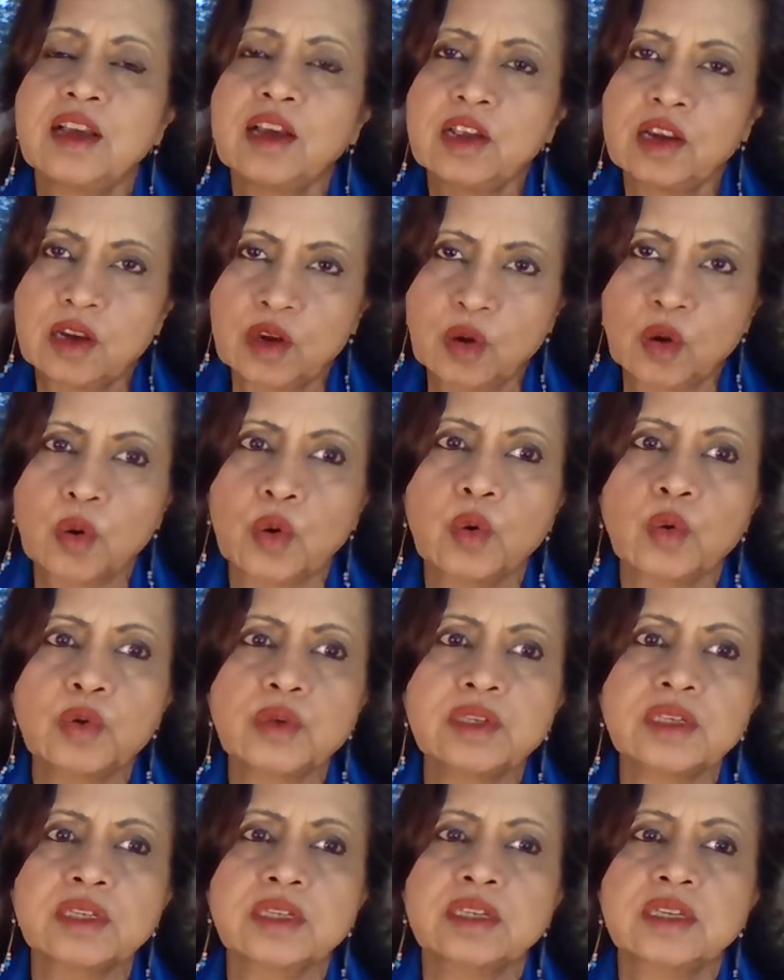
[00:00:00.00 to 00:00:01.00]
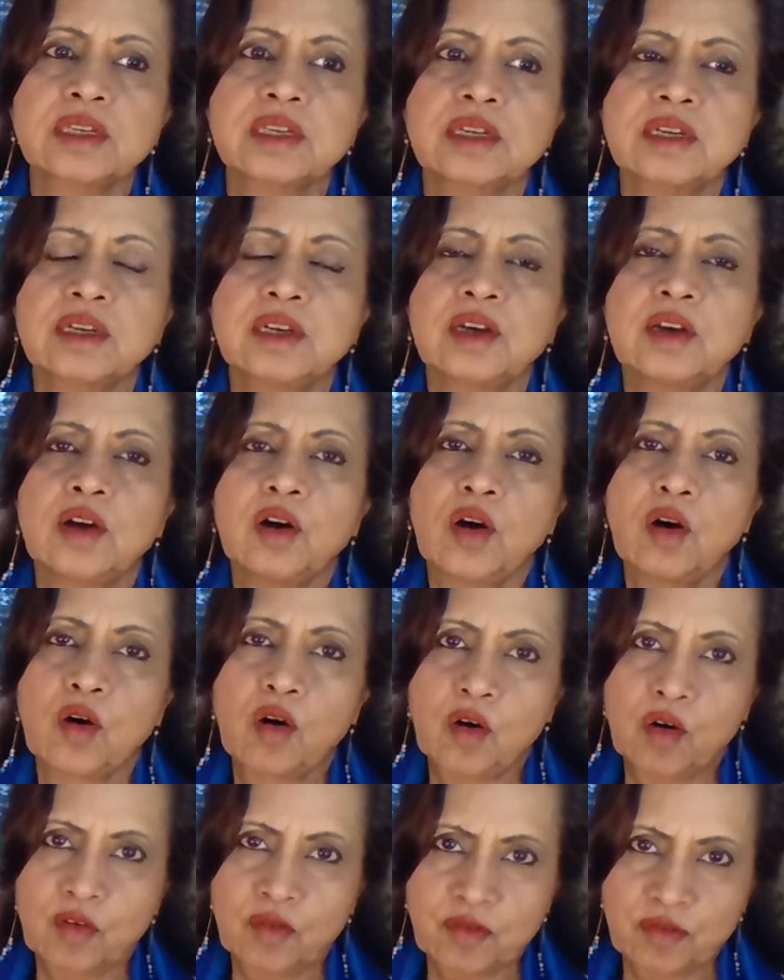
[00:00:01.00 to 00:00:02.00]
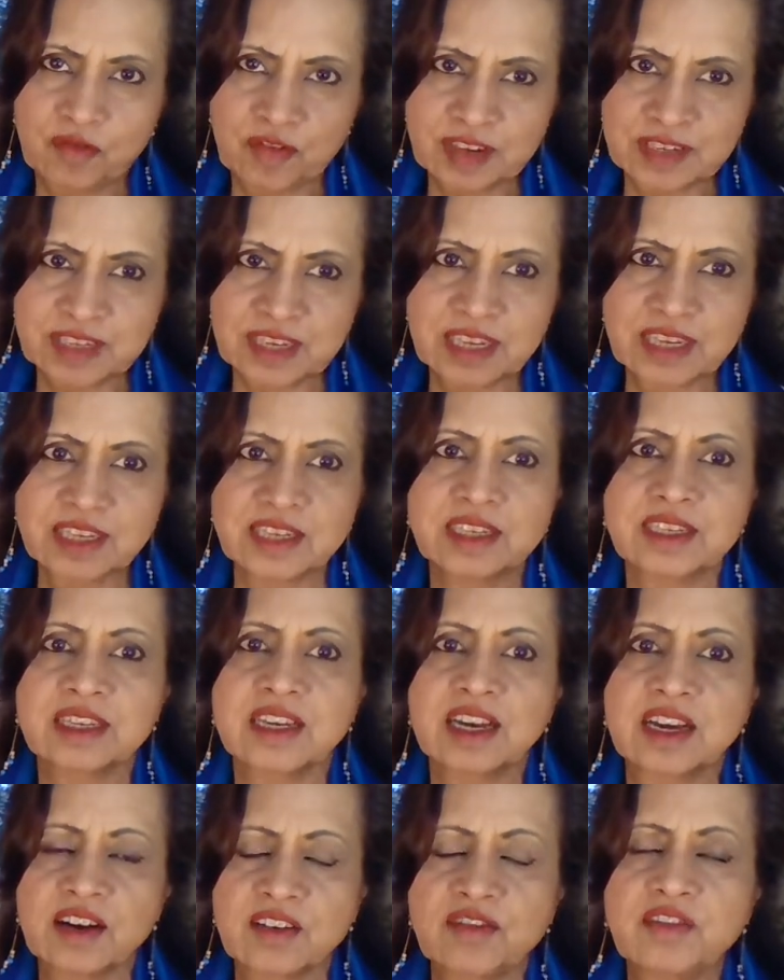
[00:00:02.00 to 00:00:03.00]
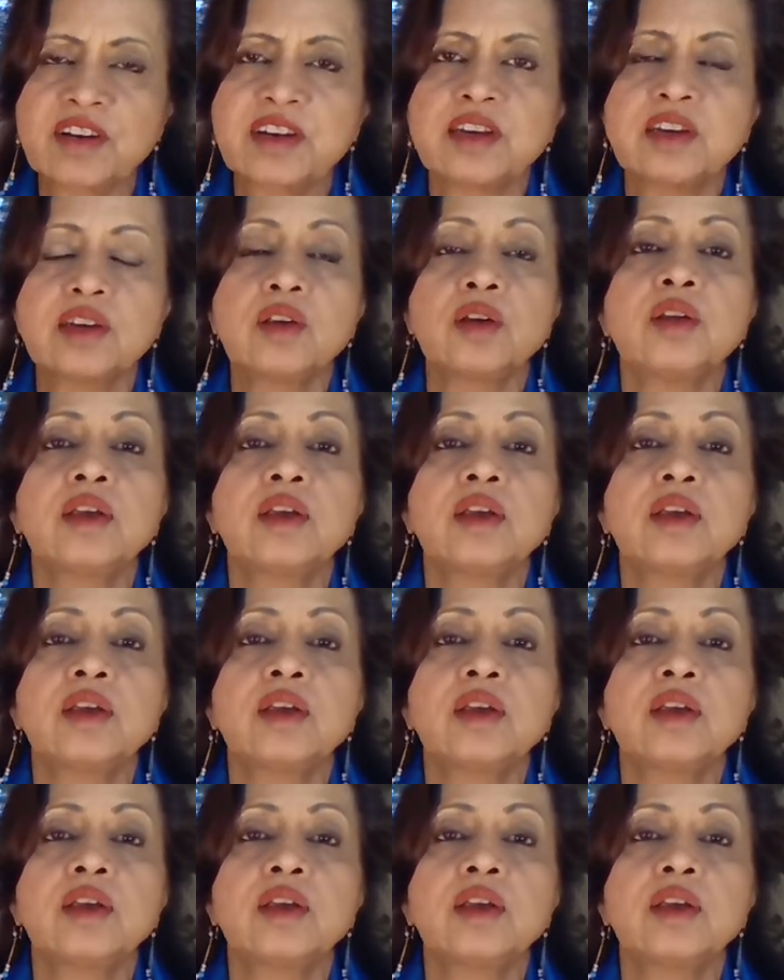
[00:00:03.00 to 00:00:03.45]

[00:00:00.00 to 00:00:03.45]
laws of physics govern